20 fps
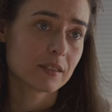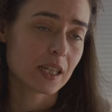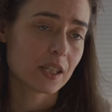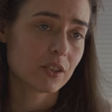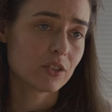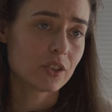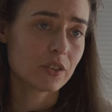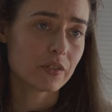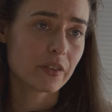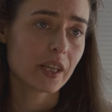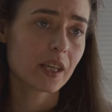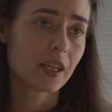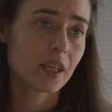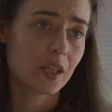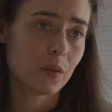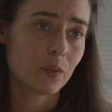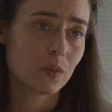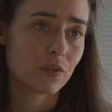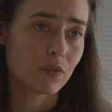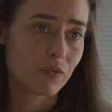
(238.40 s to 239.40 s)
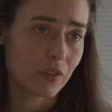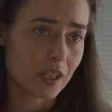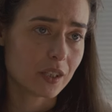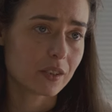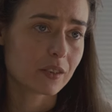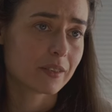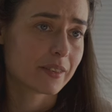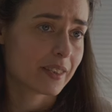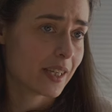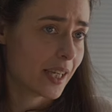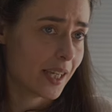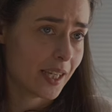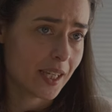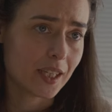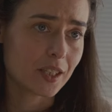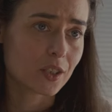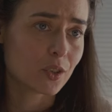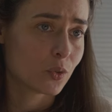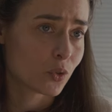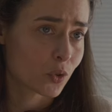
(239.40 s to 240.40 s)
how do you think he would feel to
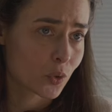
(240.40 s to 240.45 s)
hear you